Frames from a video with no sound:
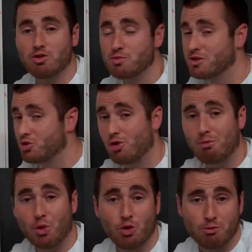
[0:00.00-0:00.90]
which means it was
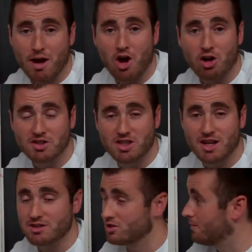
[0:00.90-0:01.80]
approved by all
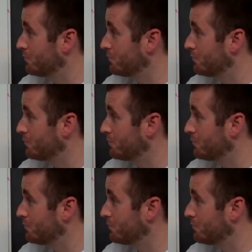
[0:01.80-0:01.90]
states.